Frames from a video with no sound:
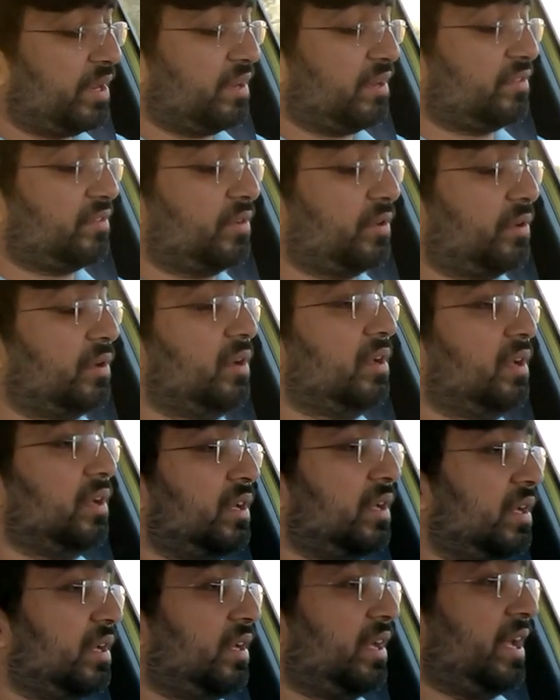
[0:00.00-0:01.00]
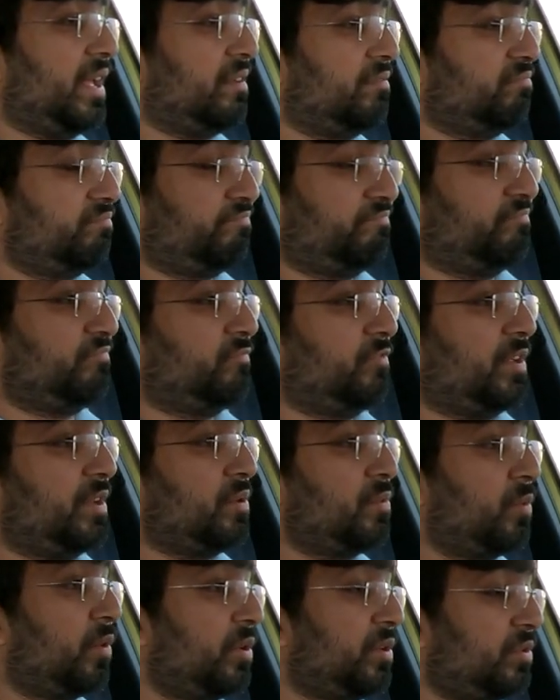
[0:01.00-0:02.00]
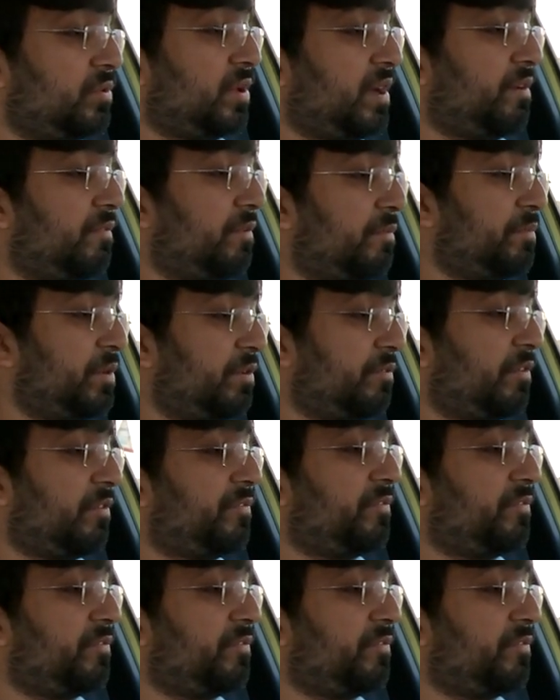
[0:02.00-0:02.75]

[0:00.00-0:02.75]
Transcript: So, and when you want to have a bit of a